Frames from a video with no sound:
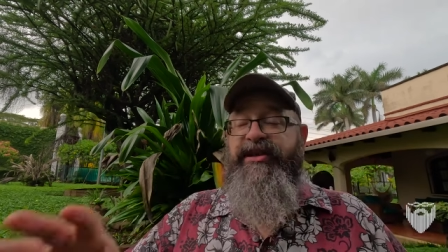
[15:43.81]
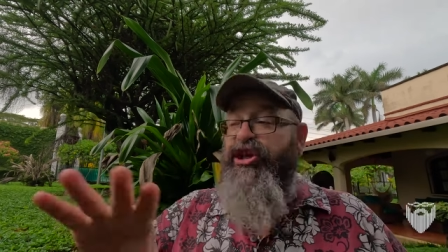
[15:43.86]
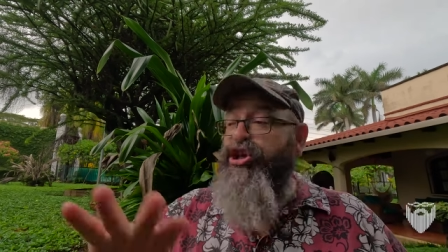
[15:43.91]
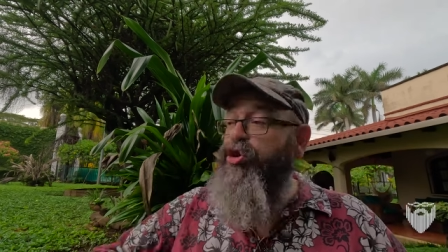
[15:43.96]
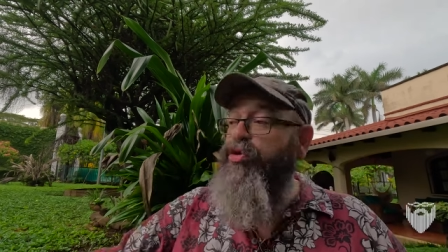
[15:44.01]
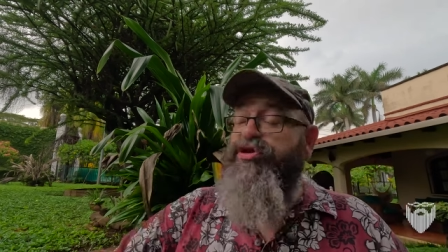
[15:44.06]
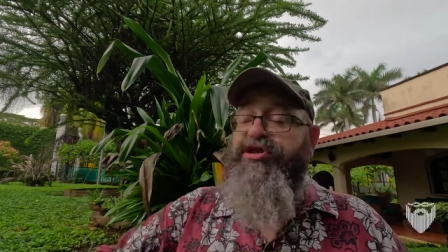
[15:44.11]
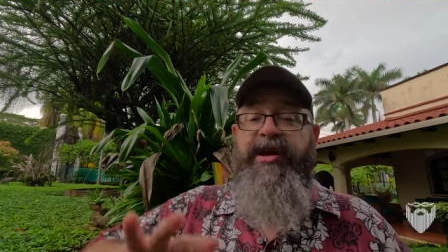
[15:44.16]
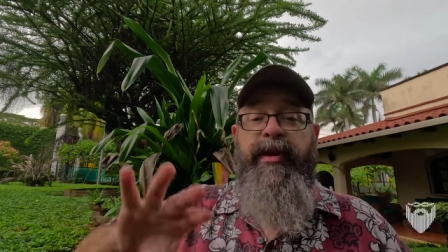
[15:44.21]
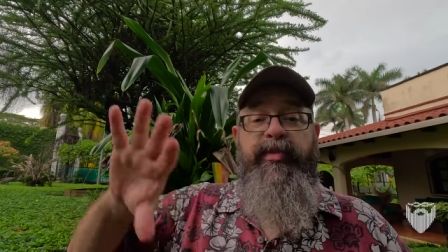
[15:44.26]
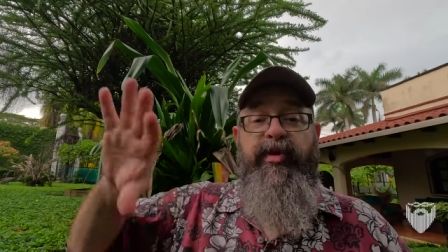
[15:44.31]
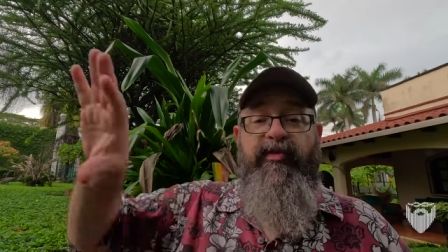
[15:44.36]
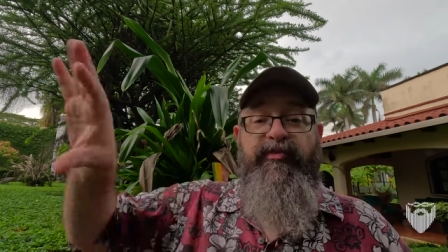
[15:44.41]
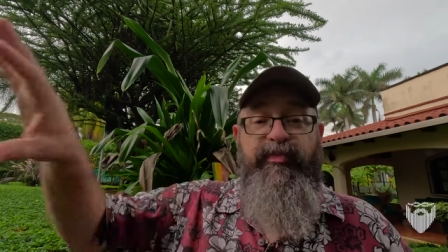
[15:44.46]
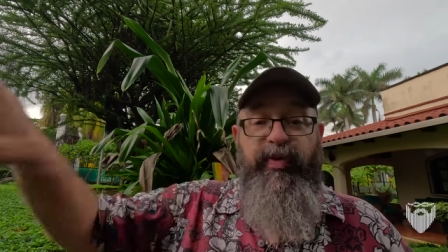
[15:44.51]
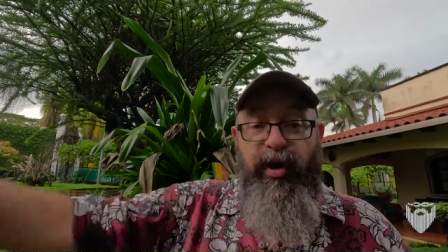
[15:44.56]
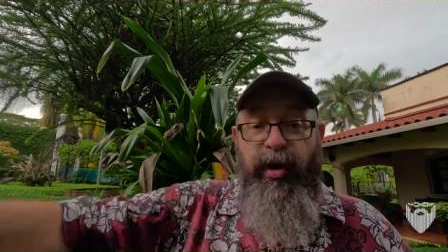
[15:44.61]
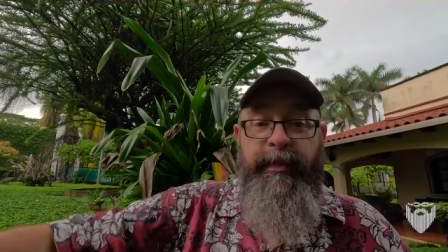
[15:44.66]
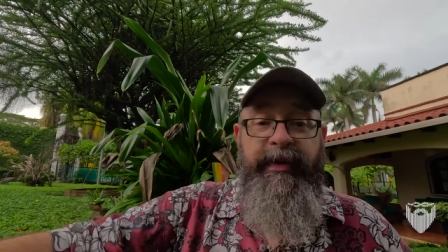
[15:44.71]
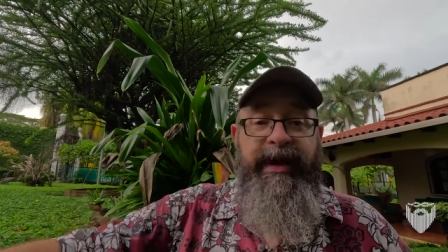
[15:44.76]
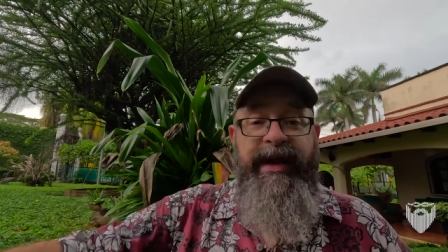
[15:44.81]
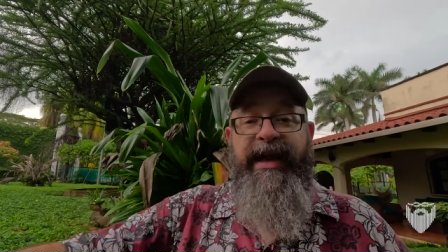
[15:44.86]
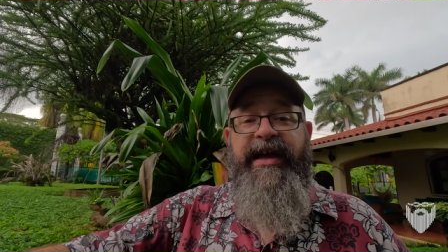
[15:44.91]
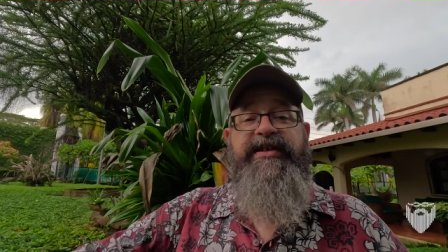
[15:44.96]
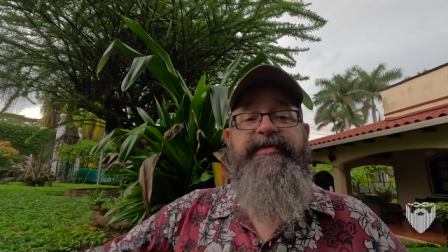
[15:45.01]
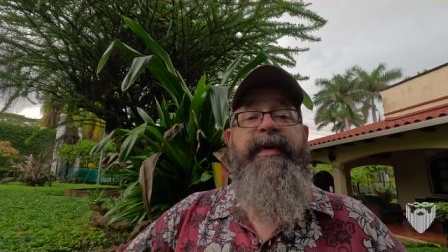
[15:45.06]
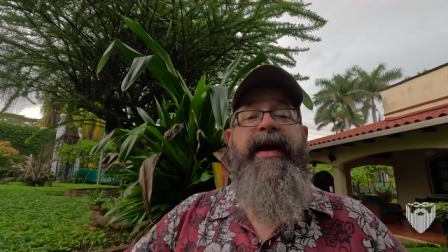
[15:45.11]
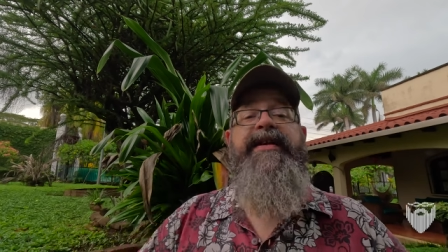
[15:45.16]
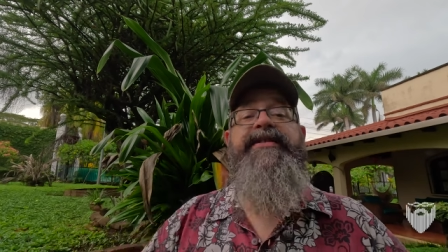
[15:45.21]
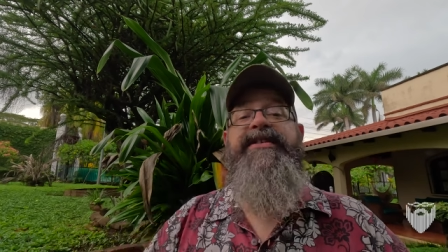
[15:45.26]
A huge number of permanent
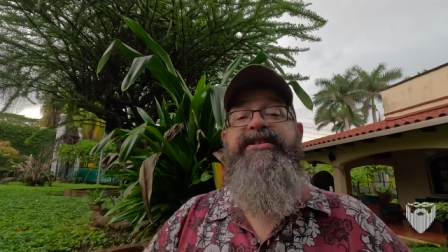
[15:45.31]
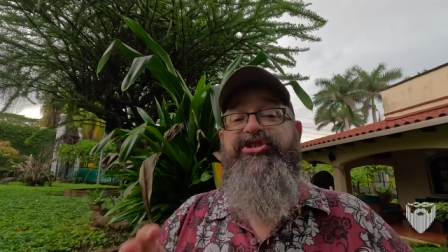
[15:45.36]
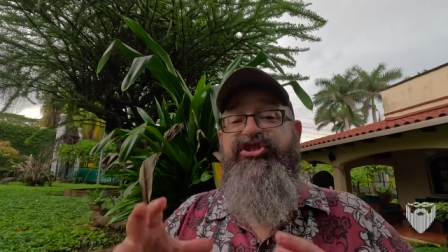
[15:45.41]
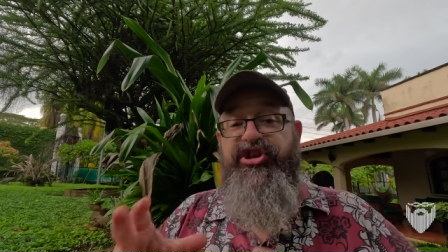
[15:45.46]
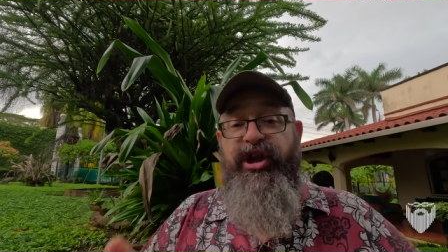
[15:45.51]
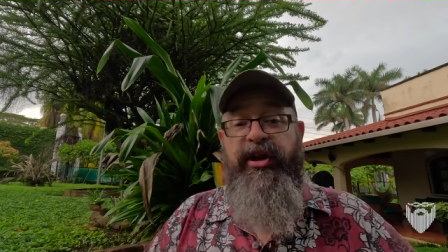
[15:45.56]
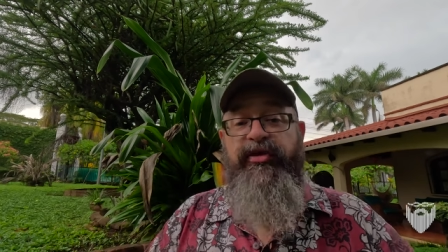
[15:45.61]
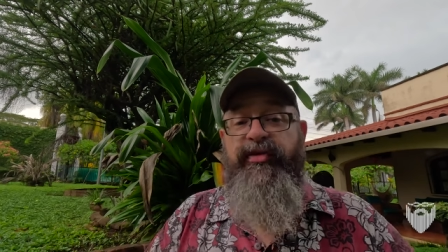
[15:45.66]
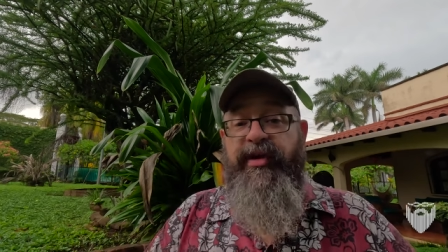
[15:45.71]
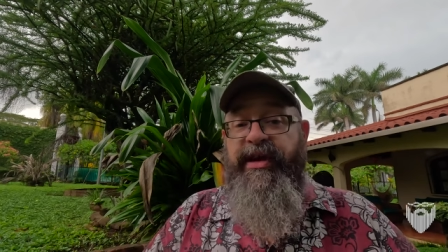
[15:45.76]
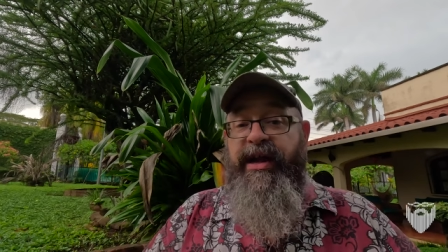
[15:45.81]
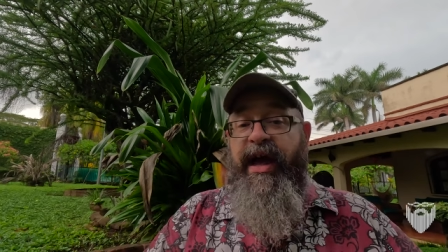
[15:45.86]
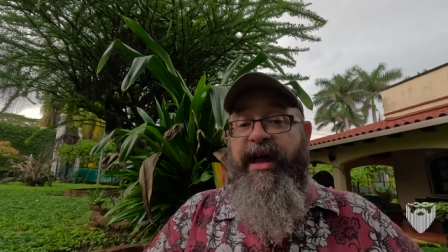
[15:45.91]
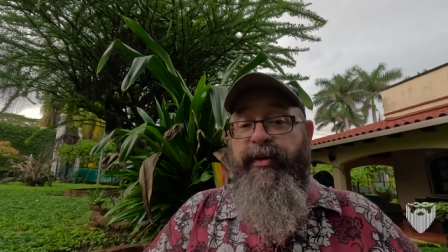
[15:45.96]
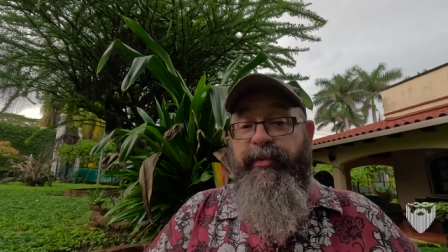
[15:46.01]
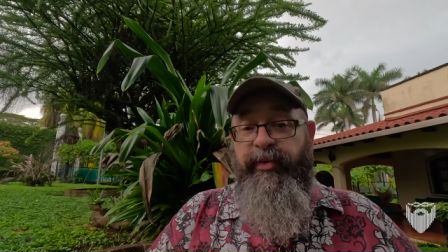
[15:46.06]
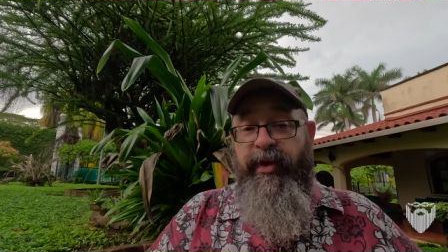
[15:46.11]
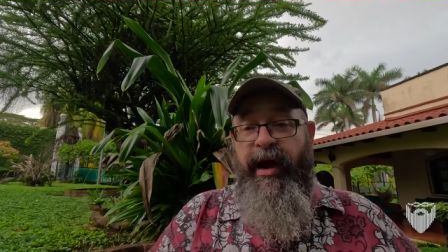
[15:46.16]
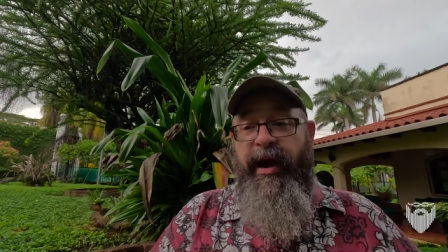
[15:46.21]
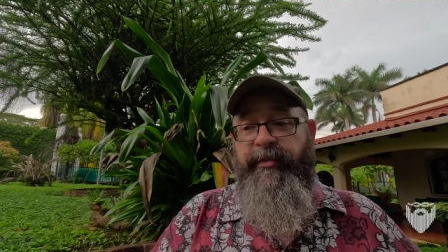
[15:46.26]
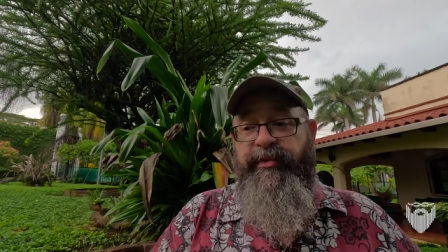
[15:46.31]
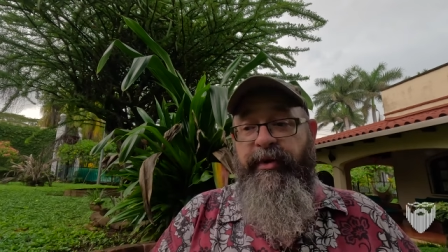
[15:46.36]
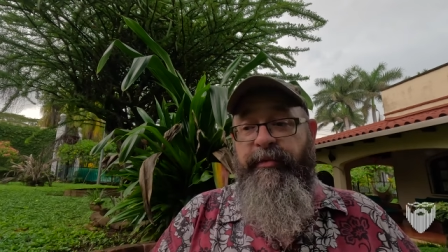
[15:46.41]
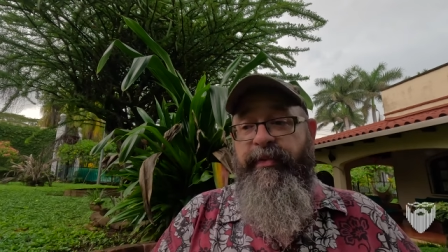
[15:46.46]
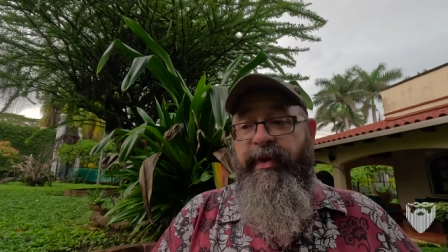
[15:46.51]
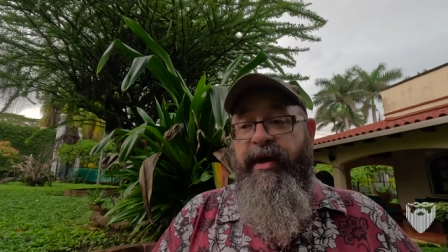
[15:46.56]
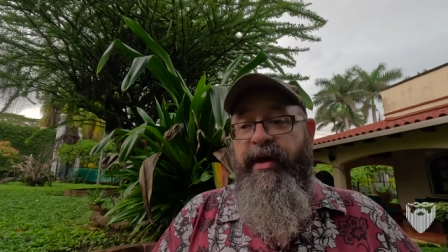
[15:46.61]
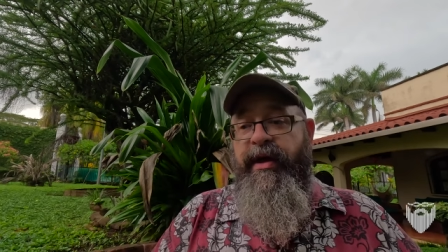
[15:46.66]
expats is generally not a problem.